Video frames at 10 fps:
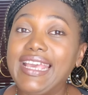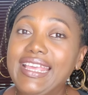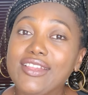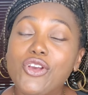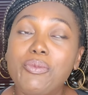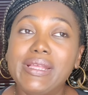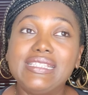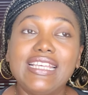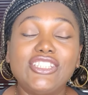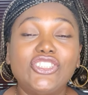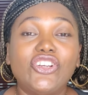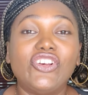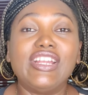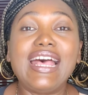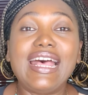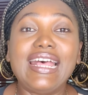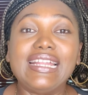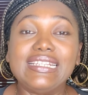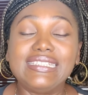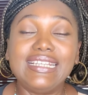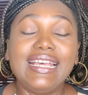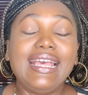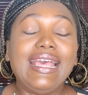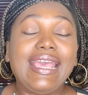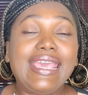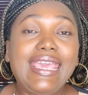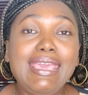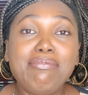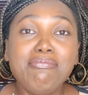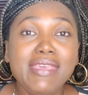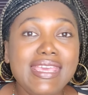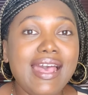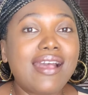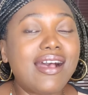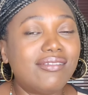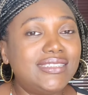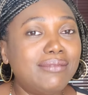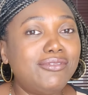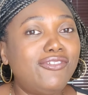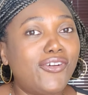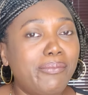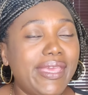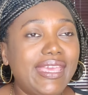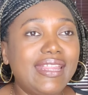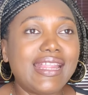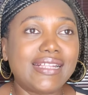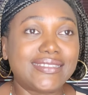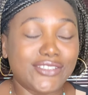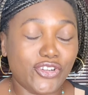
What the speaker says: get in the comment section and keep me accountable for making that